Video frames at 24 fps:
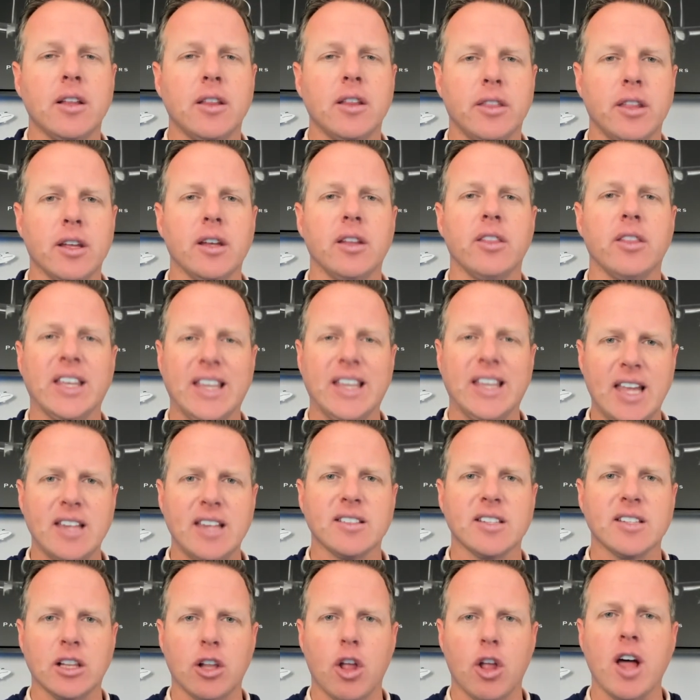the
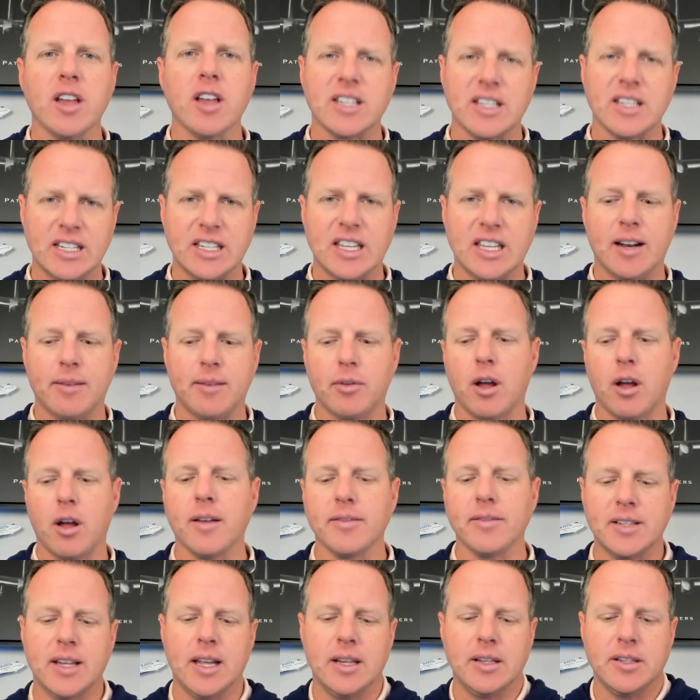gains and losses and get them to
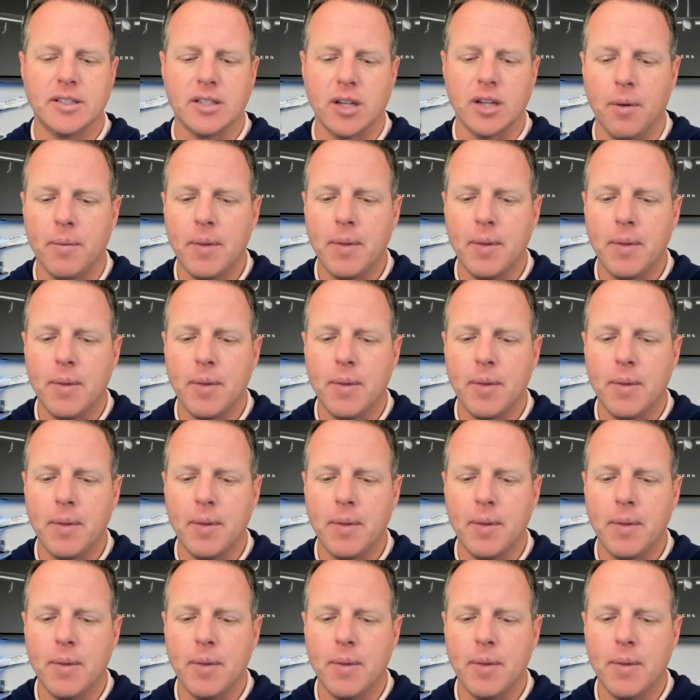offset. So